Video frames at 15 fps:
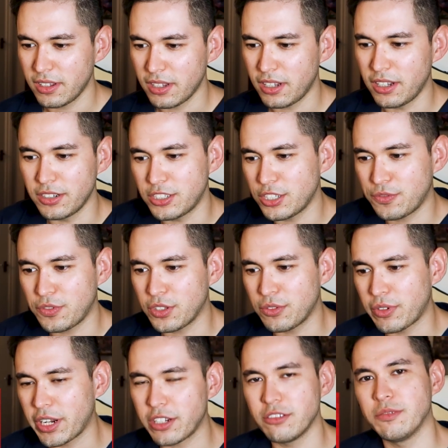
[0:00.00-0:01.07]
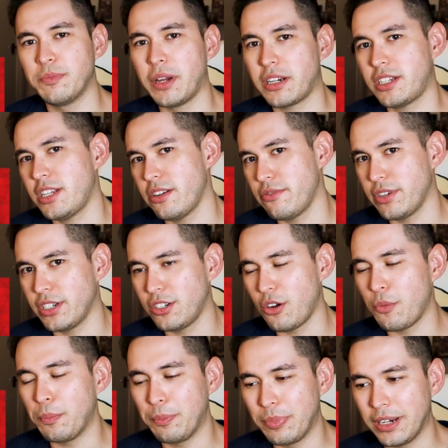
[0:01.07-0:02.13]
Uh, just for the record, bacteria
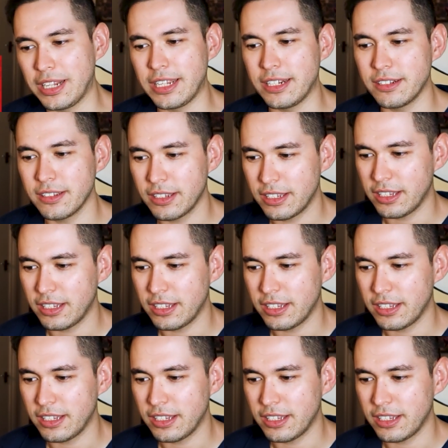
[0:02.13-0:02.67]
don't bleed.